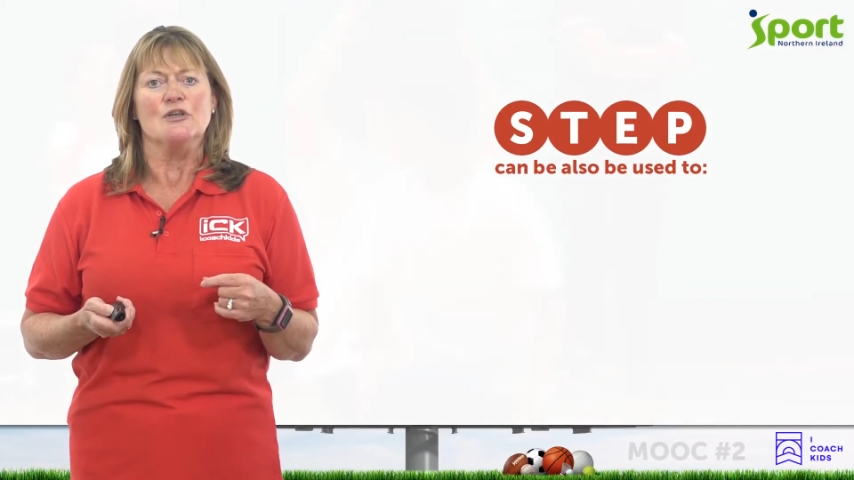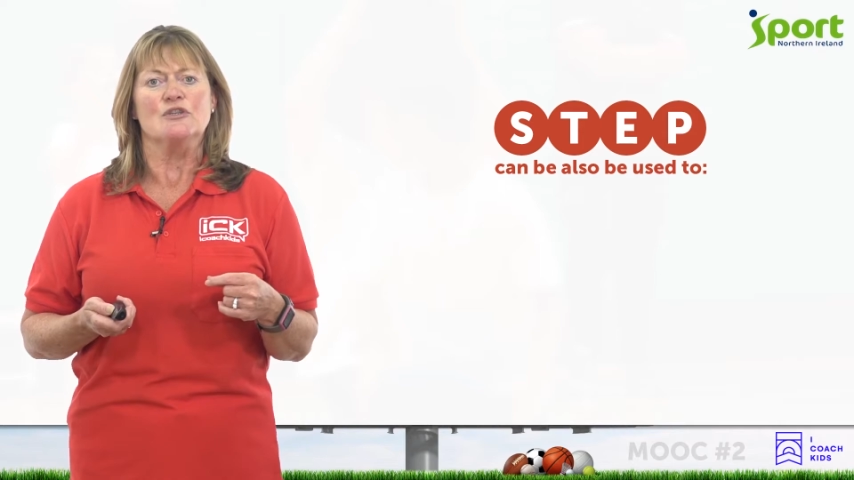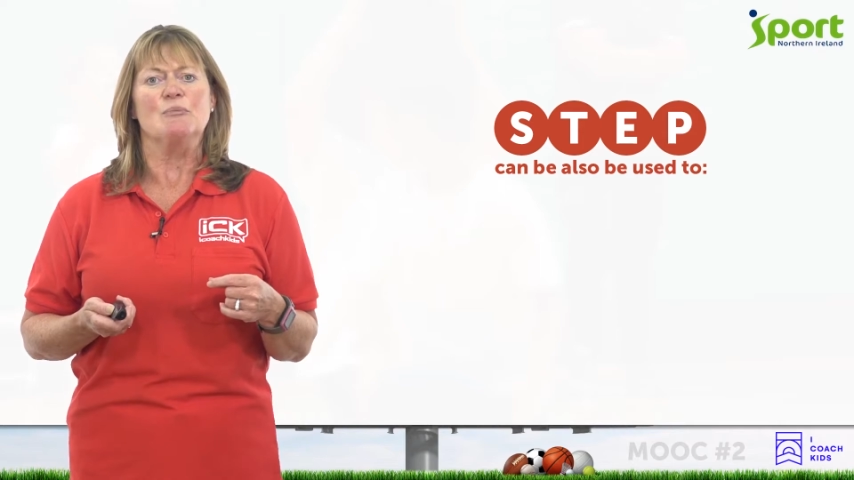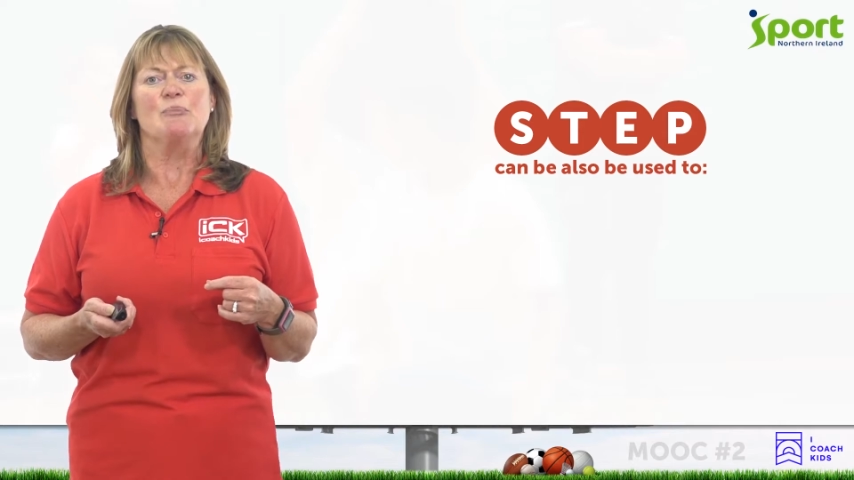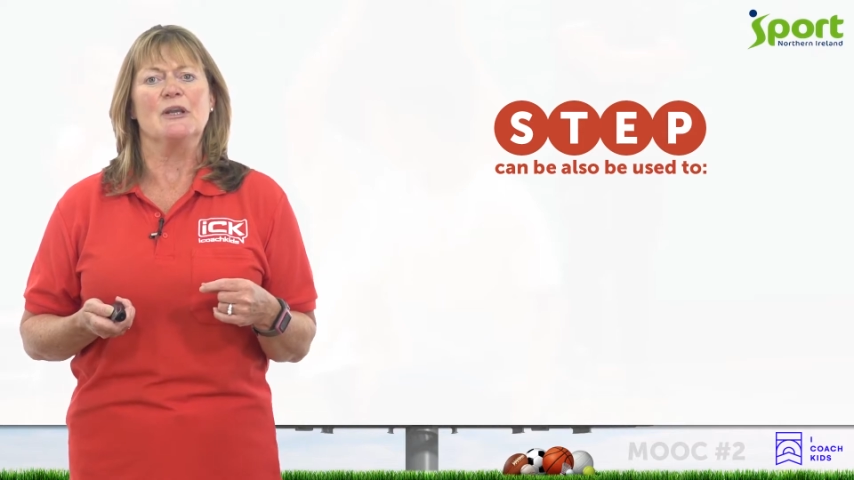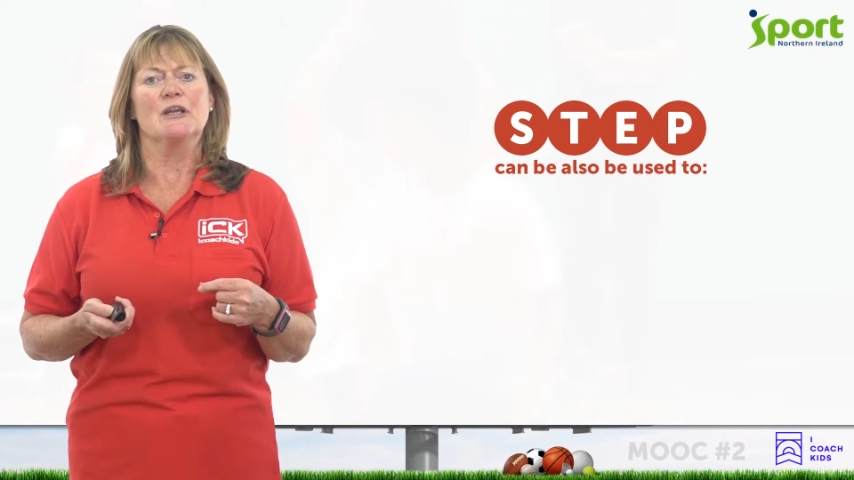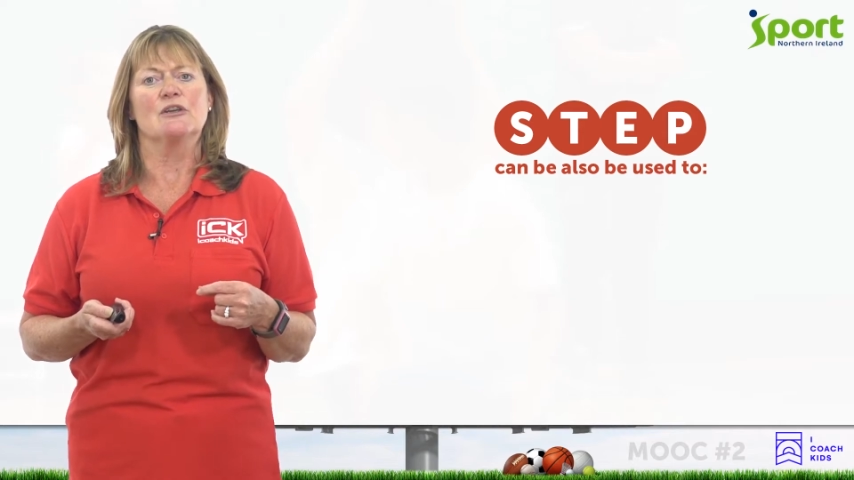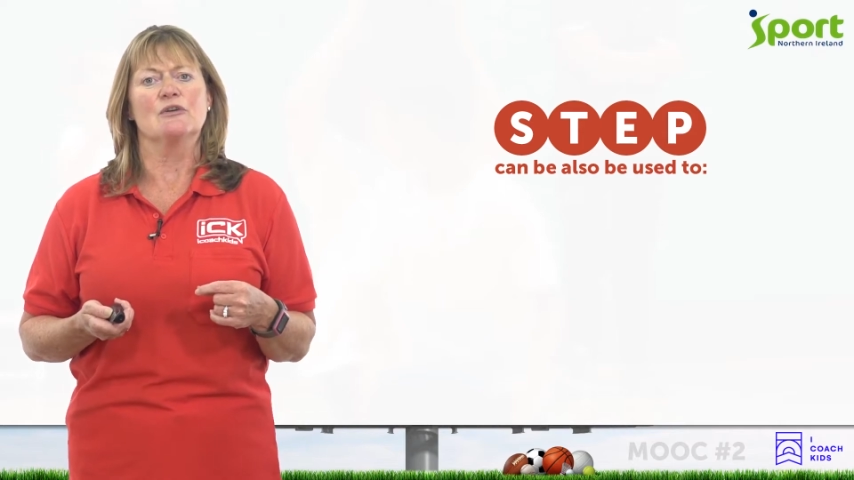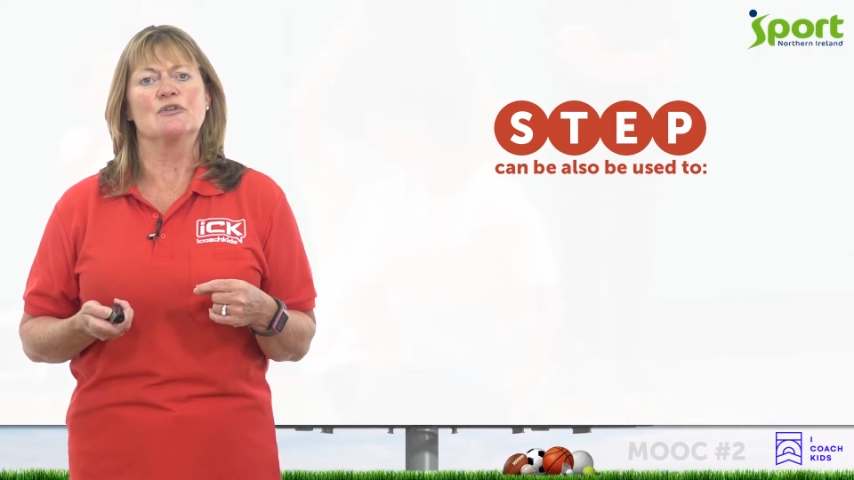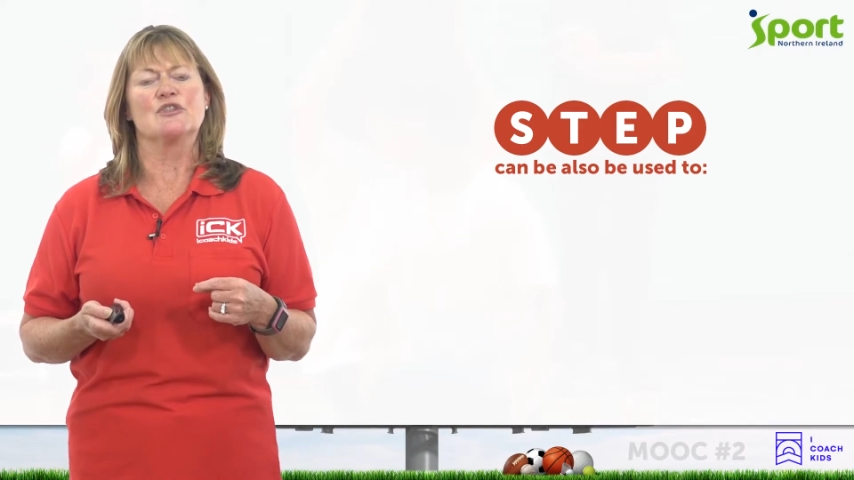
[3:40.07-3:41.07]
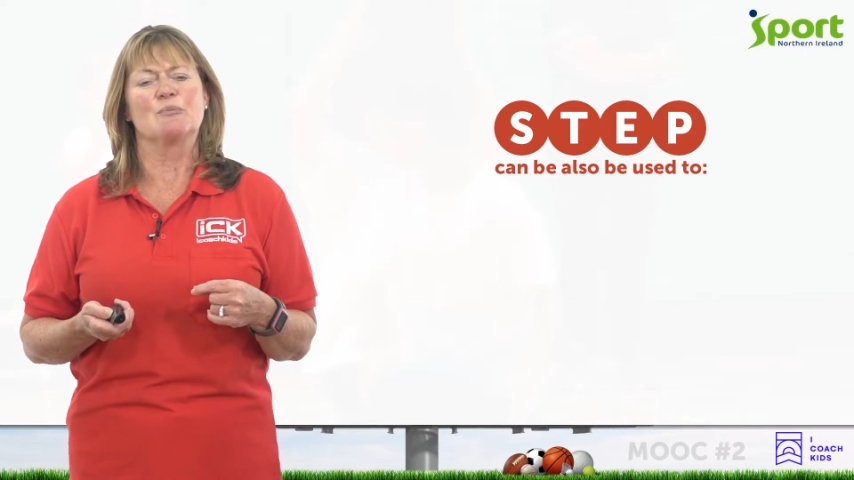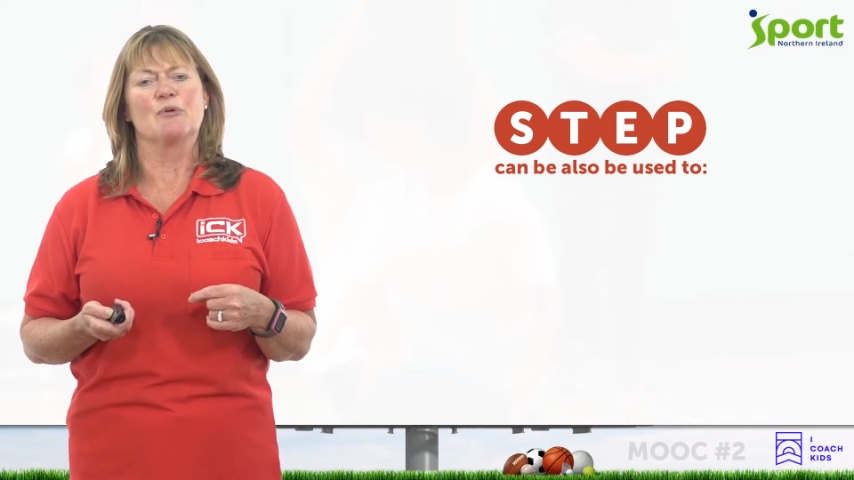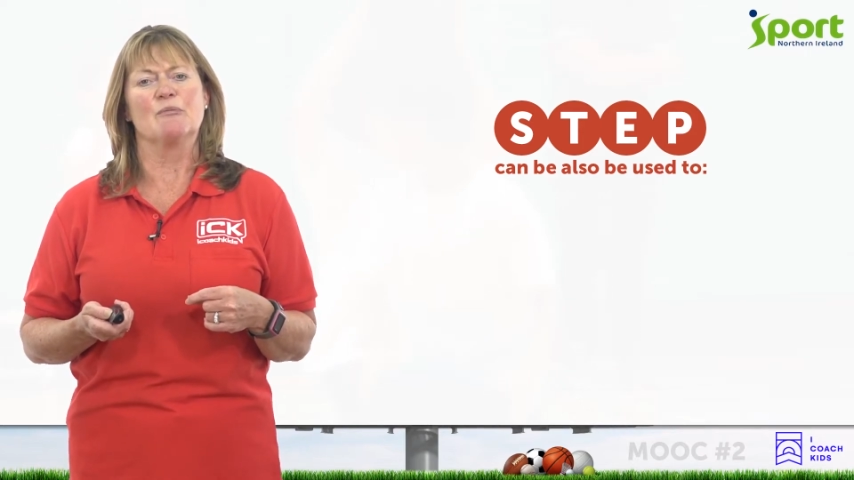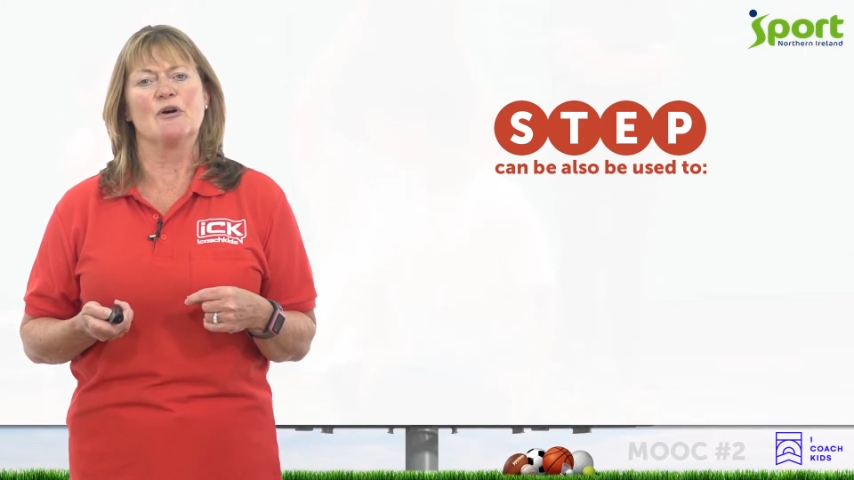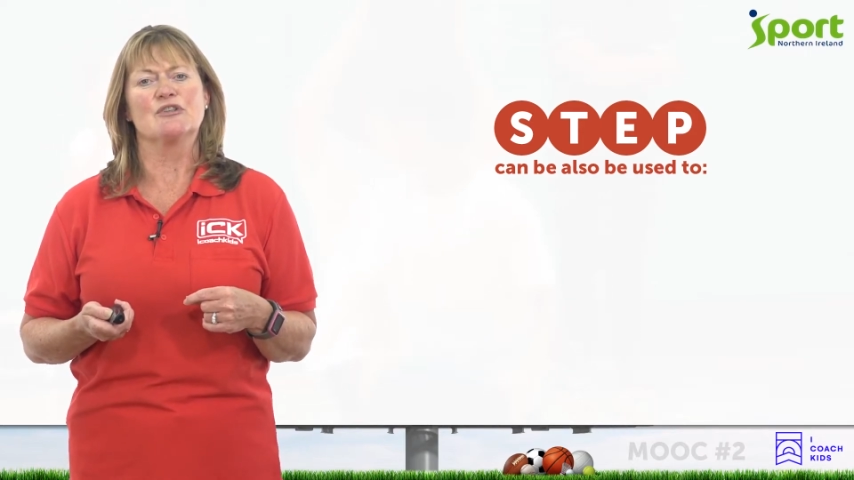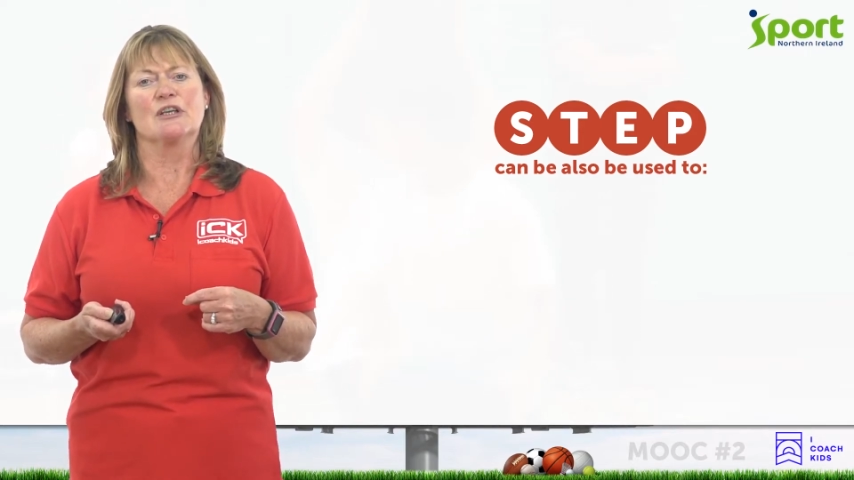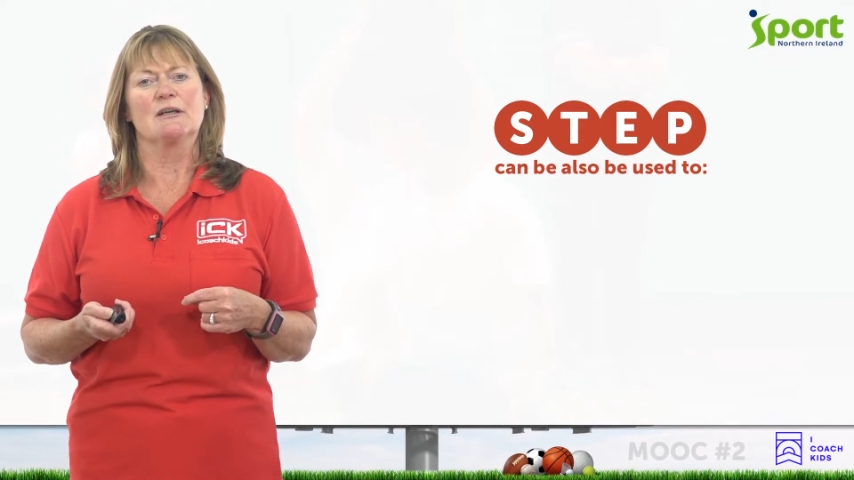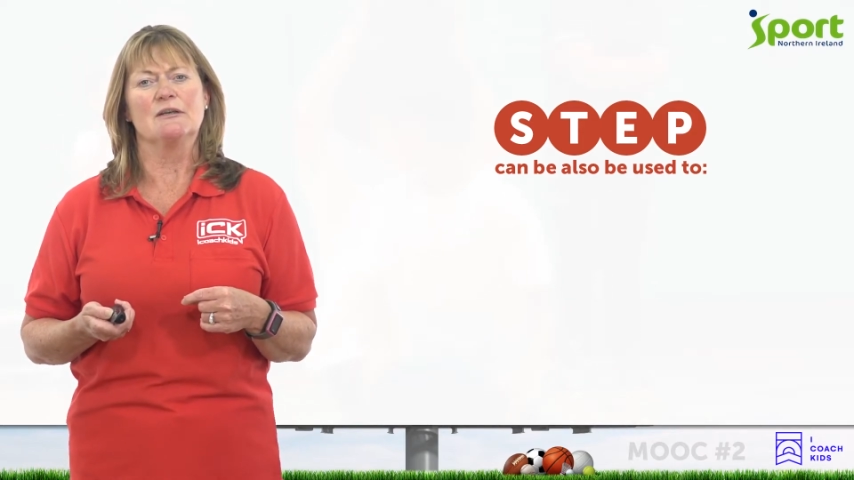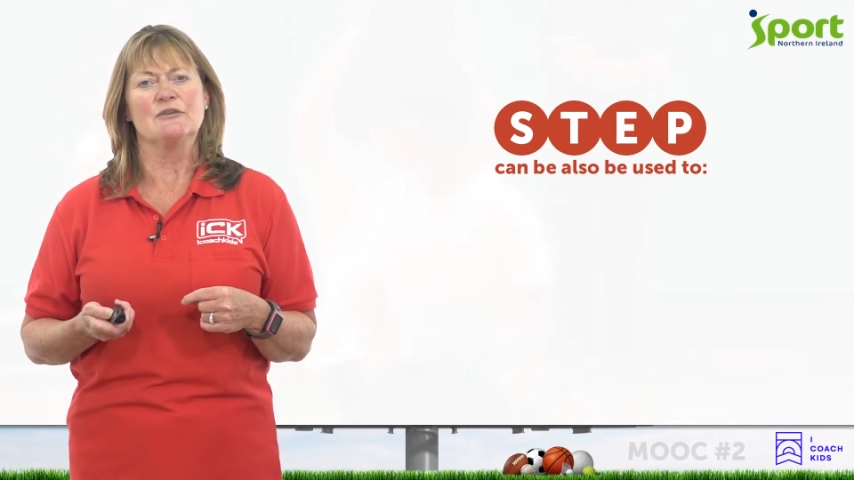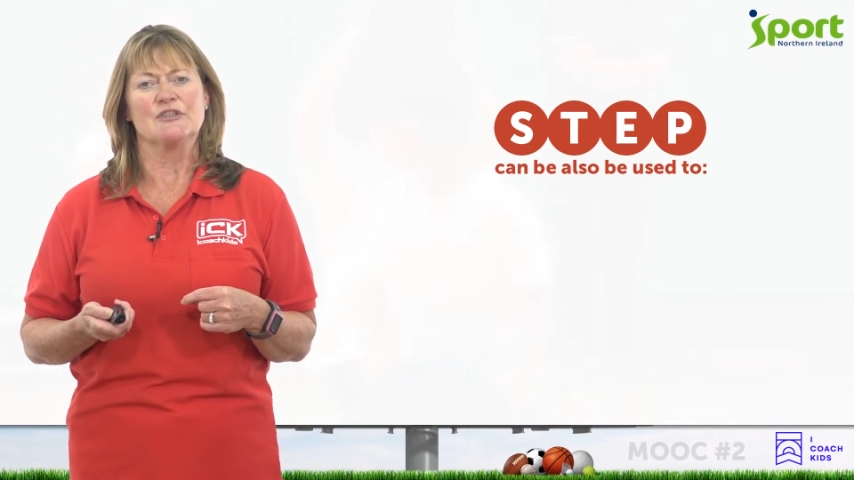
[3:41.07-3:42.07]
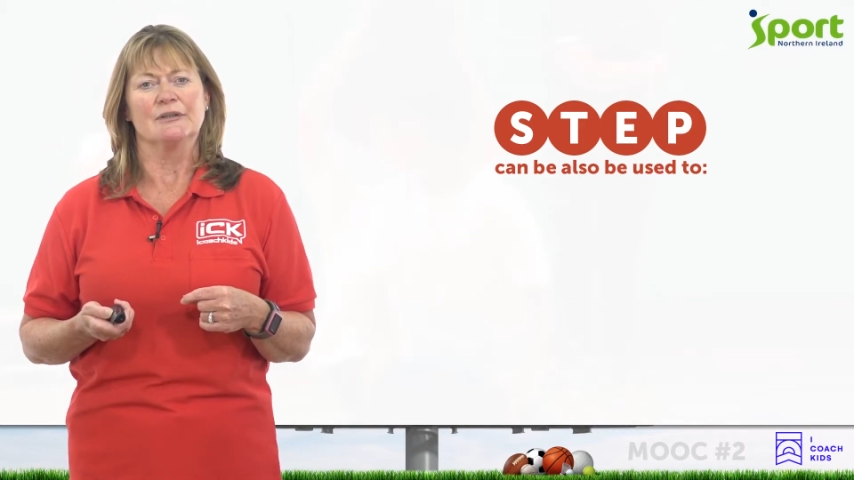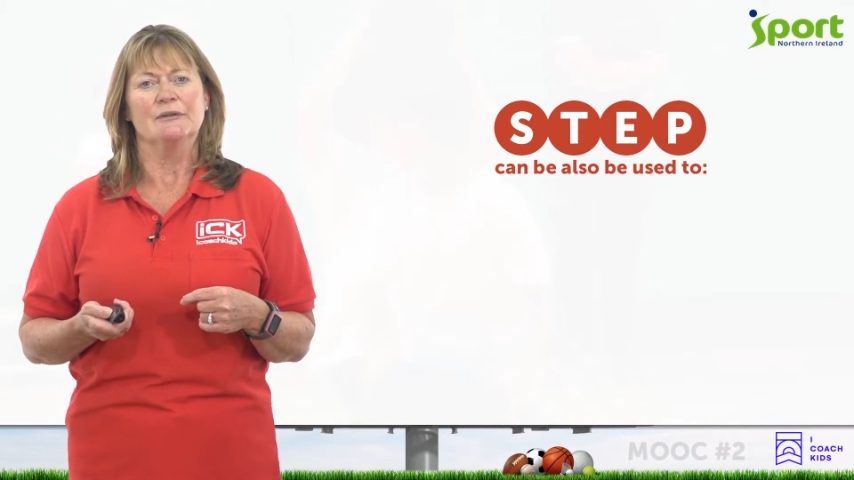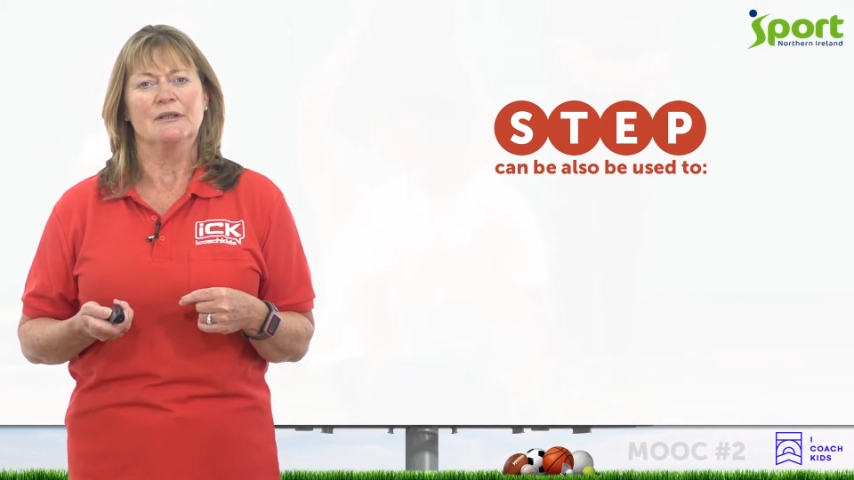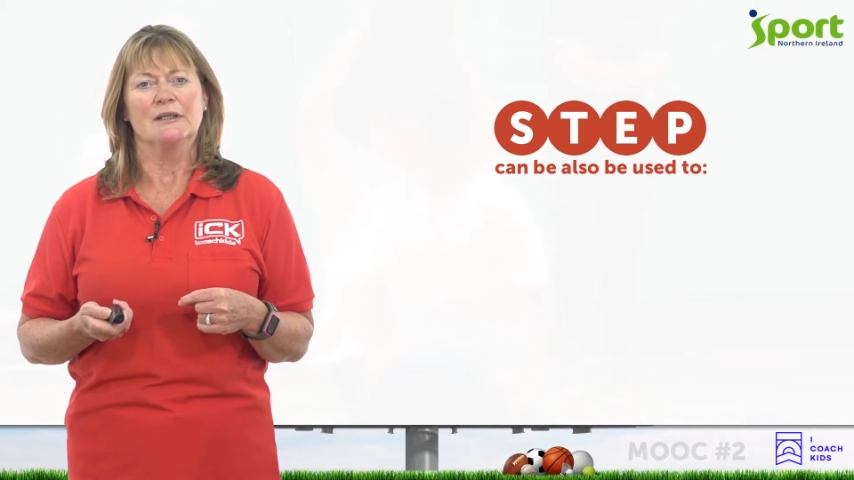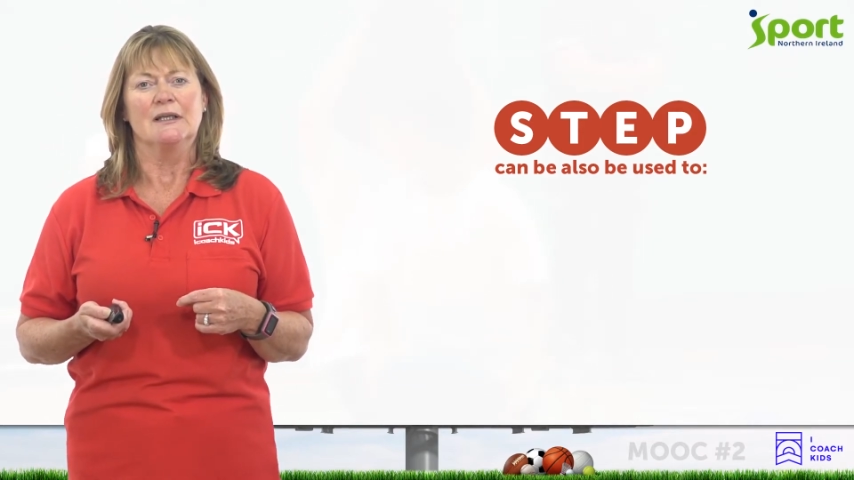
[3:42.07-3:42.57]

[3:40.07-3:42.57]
to being used to promote inclusion,